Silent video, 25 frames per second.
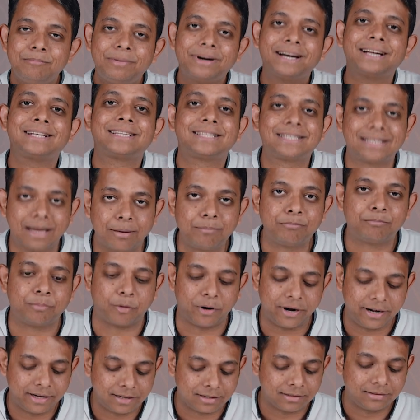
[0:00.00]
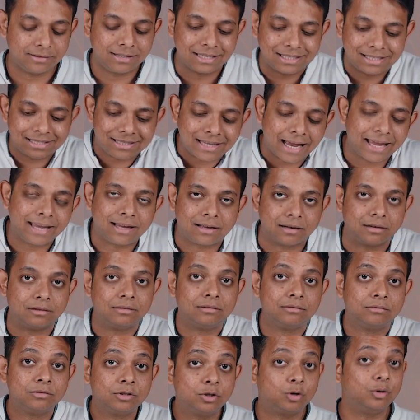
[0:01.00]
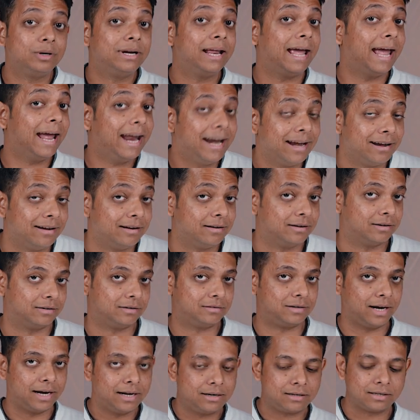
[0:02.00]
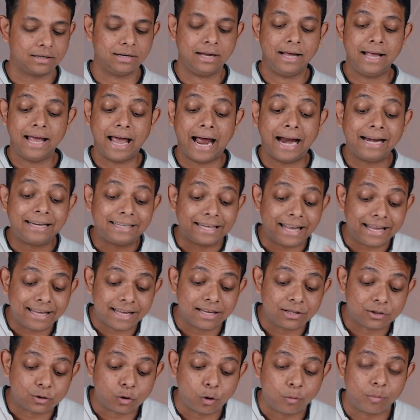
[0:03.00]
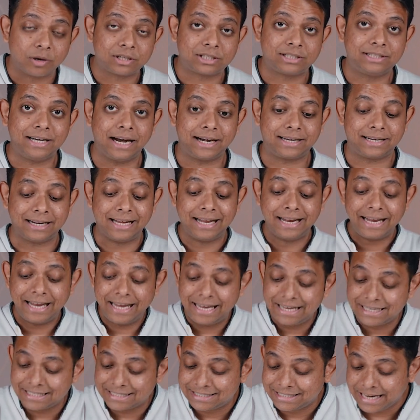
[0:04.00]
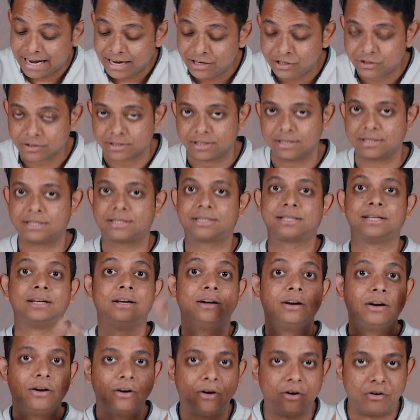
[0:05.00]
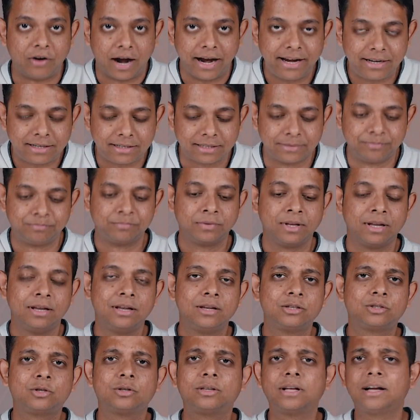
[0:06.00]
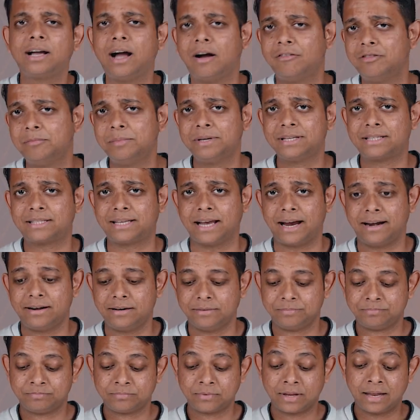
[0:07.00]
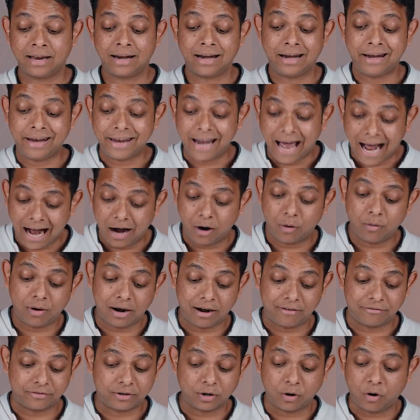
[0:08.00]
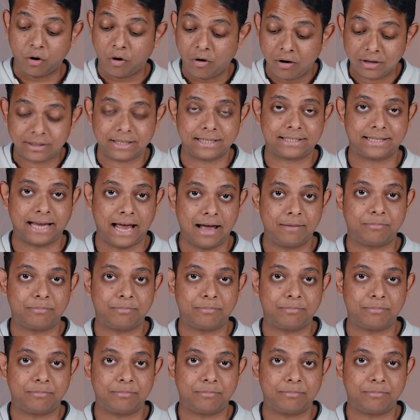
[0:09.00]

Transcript: But at some point, this cycle could end, right? And taking so much debt is dangerous, right? So the government said now, after all this